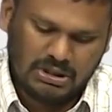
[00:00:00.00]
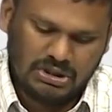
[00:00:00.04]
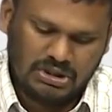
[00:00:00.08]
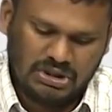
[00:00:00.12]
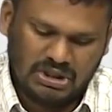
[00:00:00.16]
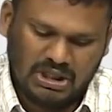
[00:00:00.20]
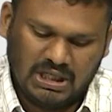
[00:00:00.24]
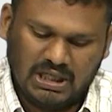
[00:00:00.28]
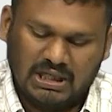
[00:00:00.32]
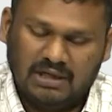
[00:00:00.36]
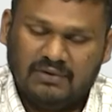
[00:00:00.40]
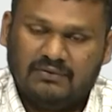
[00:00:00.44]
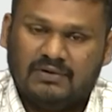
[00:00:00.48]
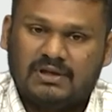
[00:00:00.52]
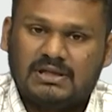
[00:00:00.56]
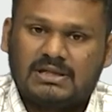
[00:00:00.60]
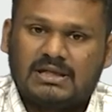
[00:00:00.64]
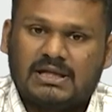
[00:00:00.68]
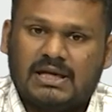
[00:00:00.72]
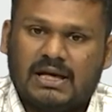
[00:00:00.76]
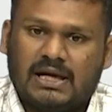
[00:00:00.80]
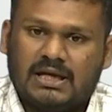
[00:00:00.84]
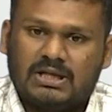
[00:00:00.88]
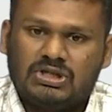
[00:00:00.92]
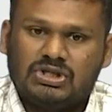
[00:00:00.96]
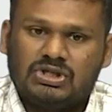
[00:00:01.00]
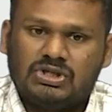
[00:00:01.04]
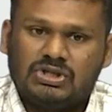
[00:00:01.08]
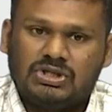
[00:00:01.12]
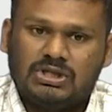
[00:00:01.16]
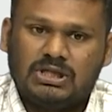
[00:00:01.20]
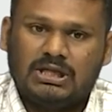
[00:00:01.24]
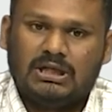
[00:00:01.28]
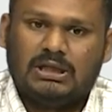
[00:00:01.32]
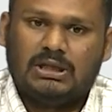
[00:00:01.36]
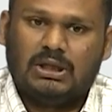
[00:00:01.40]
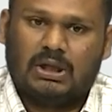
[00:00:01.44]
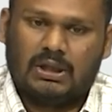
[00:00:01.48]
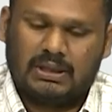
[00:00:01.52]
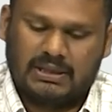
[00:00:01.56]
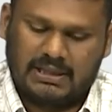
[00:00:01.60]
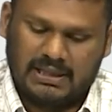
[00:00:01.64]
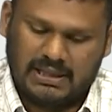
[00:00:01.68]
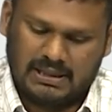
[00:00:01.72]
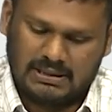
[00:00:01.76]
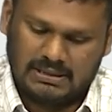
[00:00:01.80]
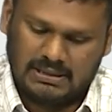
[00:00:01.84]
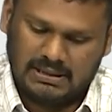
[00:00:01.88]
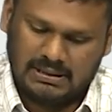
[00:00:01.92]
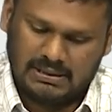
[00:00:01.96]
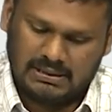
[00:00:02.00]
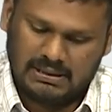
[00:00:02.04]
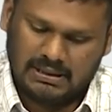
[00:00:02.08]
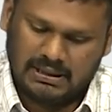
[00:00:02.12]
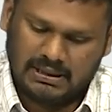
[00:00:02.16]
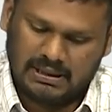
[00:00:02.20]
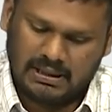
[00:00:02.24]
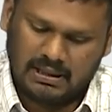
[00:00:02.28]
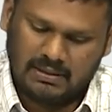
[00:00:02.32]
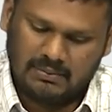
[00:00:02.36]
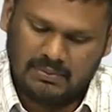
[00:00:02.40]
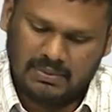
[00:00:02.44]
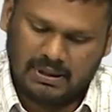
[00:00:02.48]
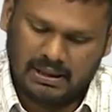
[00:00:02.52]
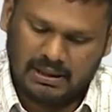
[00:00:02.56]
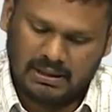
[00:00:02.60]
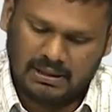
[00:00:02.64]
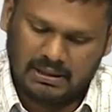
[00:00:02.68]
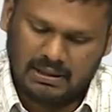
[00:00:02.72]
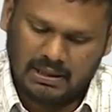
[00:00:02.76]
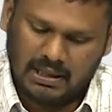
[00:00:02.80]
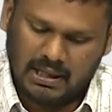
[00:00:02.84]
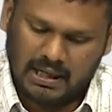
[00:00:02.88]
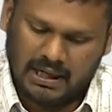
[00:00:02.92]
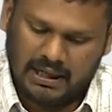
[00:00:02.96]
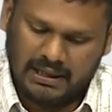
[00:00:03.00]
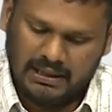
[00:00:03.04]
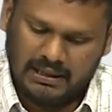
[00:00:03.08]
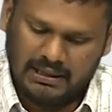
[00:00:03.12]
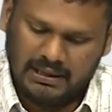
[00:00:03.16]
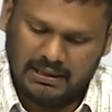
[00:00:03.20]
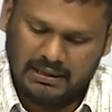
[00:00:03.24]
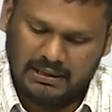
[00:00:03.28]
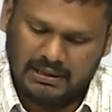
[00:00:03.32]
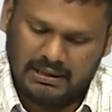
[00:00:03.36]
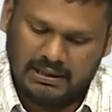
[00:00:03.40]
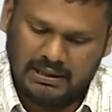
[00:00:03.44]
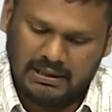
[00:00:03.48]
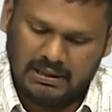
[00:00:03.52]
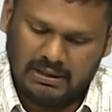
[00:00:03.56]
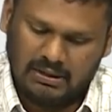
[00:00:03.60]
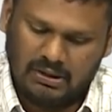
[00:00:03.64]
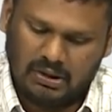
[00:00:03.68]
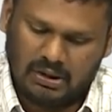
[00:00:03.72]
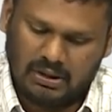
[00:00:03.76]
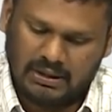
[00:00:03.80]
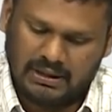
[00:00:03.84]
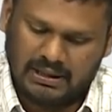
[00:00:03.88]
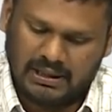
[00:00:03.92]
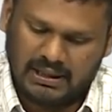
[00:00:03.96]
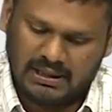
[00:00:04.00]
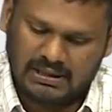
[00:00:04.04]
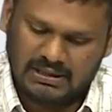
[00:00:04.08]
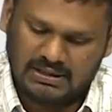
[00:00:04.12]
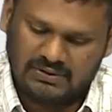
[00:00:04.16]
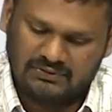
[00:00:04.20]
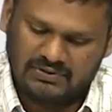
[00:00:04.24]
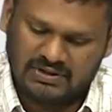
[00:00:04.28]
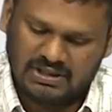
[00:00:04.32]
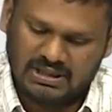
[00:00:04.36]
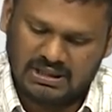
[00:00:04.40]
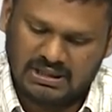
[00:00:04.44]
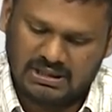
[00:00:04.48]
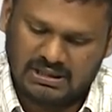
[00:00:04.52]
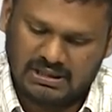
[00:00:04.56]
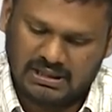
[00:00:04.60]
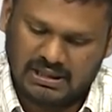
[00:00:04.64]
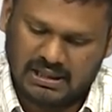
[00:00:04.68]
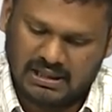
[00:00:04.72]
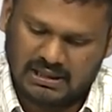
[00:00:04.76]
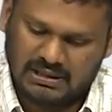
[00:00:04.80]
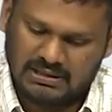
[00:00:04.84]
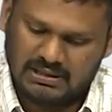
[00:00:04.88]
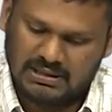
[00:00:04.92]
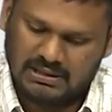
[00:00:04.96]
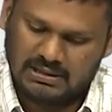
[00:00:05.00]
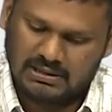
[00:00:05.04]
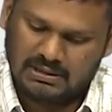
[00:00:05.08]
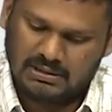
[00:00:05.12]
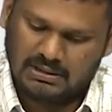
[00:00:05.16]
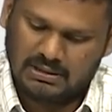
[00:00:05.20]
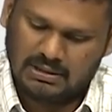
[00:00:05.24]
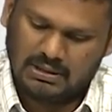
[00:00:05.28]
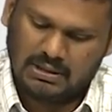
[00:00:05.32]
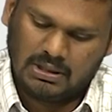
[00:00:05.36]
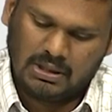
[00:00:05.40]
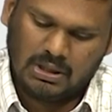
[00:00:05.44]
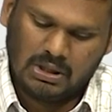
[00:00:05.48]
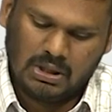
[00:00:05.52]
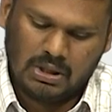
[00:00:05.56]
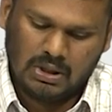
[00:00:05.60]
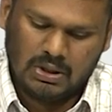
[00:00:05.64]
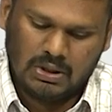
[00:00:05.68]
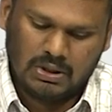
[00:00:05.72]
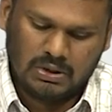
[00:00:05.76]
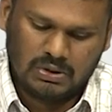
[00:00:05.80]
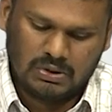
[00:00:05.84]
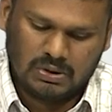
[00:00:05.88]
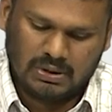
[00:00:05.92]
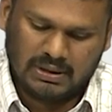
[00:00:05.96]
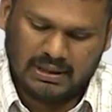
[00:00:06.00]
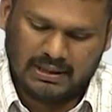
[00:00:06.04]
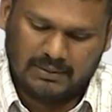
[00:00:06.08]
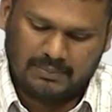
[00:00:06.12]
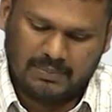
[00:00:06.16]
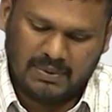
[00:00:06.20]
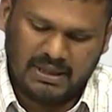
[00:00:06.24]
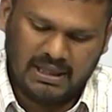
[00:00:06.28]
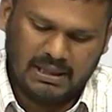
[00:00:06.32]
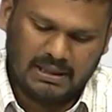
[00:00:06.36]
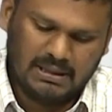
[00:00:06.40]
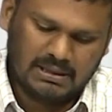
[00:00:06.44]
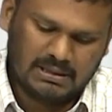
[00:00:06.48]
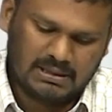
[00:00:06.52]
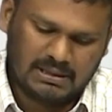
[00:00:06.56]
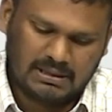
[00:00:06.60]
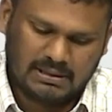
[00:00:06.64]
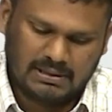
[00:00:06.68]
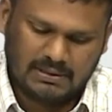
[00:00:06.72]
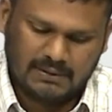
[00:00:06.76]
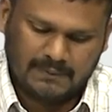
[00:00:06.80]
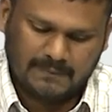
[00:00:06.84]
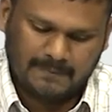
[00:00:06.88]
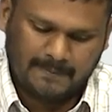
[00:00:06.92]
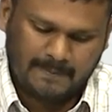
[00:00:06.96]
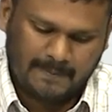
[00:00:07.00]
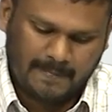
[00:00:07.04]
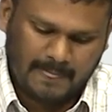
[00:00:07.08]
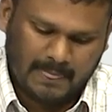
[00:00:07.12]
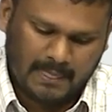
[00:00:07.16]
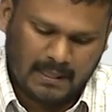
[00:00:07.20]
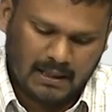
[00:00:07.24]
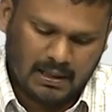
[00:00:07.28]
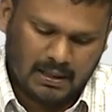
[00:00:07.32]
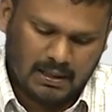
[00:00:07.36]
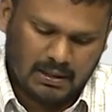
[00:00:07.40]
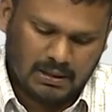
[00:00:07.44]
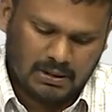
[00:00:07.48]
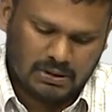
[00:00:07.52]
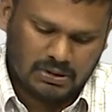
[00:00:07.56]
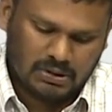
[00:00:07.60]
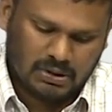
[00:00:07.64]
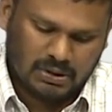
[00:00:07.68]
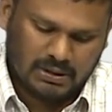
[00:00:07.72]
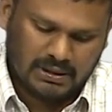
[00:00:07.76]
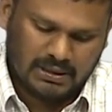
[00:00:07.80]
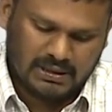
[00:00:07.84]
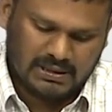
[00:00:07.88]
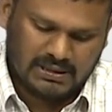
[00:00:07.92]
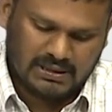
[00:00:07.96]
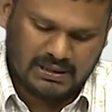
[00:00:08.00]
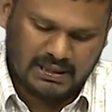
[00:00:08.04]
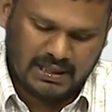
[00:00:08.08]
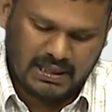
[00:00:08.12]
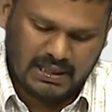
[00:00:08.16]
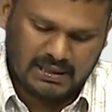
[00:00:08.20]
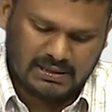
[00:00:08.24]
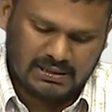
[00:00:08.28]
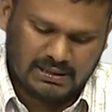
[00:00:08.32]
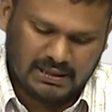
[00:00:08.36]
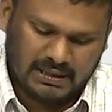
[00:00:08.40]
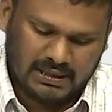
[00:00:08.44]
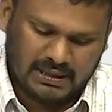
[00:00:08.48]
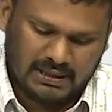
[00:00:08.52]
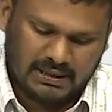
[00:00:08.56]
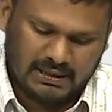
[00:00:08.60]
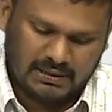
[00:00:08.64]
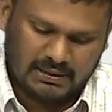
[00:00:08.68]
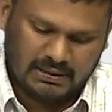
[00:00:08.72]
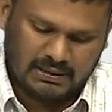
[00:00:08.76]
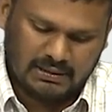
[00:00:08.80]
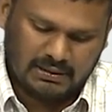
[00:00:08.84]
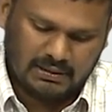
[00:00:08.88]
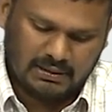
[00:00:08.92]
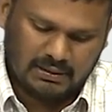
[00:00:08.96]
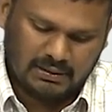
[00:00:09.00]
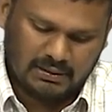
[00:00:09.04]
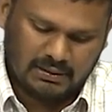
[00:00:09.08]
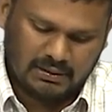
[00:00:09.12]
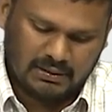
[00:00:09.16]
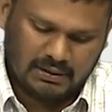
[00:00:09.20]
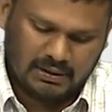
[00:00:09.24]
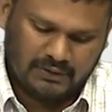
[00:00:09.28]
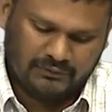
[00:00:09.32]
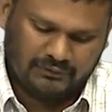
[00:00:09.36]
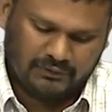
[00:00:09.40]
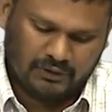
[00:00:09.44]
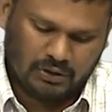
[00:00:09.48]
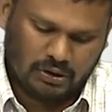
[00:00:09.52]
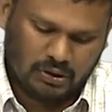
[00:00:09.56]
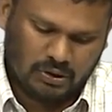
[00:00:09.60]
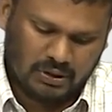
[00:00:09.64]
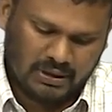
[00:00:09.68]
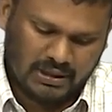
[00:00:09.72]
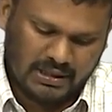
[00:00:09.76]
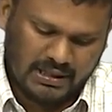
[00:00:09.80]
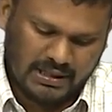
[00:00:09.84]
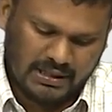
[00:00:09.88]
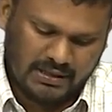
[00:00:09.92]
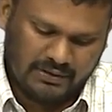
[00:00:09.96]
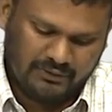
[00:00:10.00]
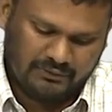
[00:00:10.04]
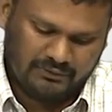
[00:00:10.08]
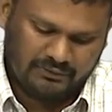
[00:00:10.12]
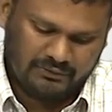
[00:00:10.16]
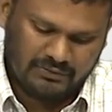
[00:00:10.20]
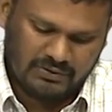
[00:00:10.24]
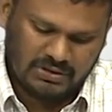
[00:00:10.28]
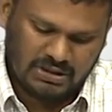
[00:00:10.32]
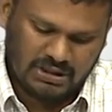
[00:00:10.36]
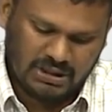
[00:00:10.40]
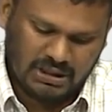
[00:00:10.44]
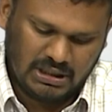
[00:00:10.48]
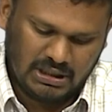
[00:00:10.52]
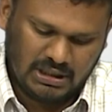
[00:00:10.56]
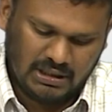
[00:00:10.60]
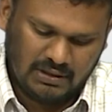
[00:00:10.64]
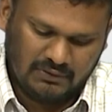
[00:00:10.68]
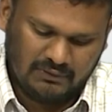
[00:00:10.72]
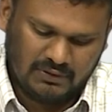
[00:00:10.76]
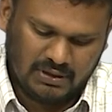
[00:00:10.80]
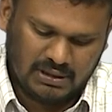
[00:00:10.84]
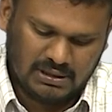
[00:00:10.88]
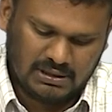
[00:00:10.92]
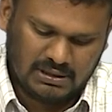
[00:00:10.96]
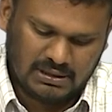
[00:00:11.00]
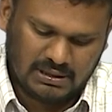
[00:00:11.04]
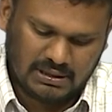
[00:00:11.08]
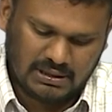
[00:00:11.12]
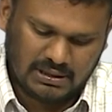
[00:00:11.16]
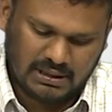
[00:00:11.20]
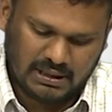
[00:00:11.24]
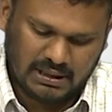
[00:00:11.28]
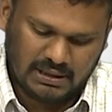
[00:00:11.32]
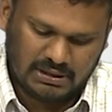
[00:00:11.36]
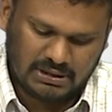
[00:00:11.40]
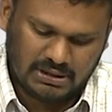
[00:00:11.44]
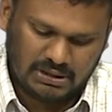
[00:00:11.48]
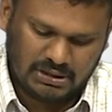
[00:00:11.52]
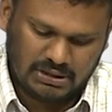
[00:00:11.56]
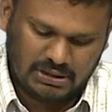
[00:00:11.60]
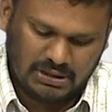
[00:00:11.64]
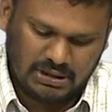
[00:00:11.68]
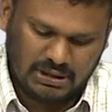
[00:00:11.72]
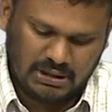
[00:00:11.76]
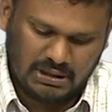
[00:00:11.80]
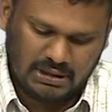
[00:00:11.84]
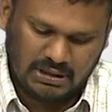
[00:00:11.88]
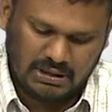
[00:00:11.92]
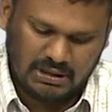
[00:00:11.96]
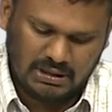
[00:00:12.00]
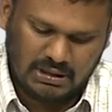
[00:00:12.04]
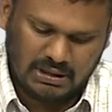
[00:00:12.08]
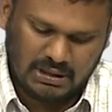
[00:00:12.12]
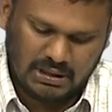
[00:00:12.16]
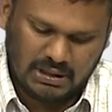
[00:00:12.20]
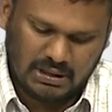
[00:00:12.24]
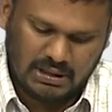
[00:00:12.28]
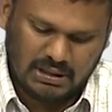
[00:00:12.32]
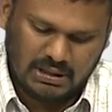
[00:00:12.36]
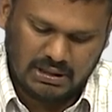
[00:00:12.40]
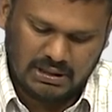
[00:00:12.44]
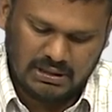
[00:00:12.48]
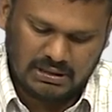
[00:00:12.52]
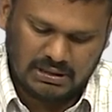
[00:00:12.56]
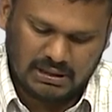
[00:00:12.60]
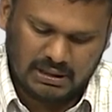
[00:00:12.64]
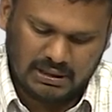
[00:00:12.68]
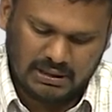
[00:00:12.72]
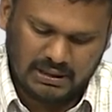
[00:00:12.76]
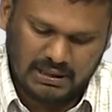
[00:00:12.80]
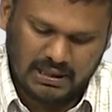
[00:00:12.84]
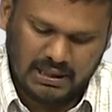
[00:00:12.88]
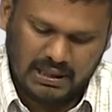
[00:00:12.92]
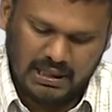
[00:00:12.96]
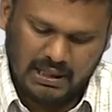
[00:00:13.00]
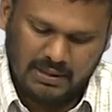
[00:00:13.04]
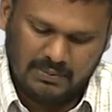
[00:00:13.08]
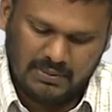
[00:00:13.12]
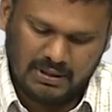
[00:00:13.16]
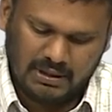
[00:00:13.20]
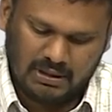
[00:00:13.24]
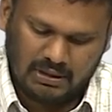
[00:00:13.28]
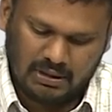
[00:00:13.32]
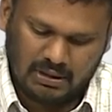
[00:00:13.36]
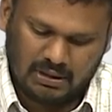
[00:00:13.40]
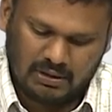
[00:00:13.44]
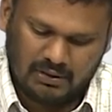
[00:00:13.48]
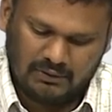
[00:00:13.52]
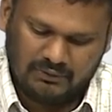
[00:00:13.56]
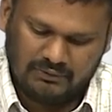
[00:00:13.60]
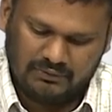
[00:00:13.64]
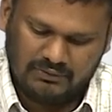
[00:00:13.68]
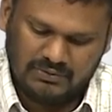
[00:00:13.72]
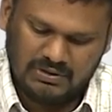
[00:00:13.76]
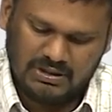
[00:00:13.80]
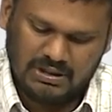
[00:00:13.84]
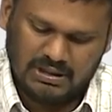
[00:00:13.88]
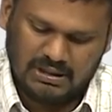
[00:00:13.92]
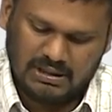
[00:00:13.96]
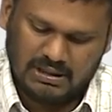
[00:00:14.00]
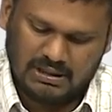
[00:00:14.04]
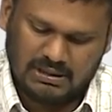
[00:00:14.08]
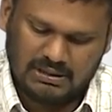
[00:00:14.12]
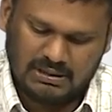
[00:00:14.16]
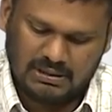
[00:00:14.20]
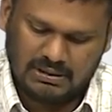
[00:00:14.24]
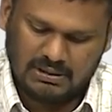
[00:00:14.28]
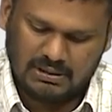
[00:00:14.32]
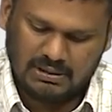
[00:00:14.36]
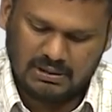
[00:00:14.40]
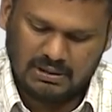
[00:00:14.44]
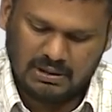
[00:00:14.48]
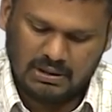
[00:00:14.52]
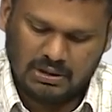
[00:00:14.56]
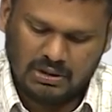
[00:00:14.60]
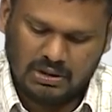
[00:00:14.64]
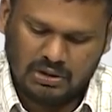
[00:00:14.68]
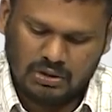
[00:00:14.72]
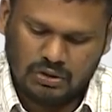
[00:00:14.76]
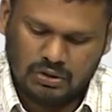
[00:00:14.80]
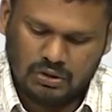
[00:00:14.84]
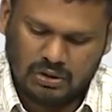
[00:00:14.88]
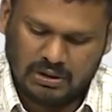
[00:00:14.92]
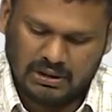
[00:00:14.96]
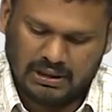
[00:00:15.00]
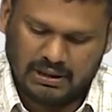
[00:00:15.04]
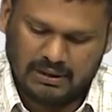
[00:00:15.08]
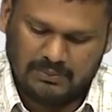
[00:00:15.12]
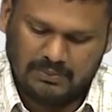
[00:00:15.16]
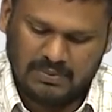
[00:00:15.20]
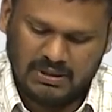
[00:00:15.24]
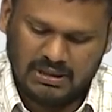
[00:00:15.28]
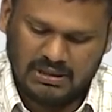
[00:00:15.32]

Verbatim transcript: G inverse Hg dot X is nothing but identity dot X, which is X. So, that means, so this says that if and only if G inverse Hg is an element of Gx. So, that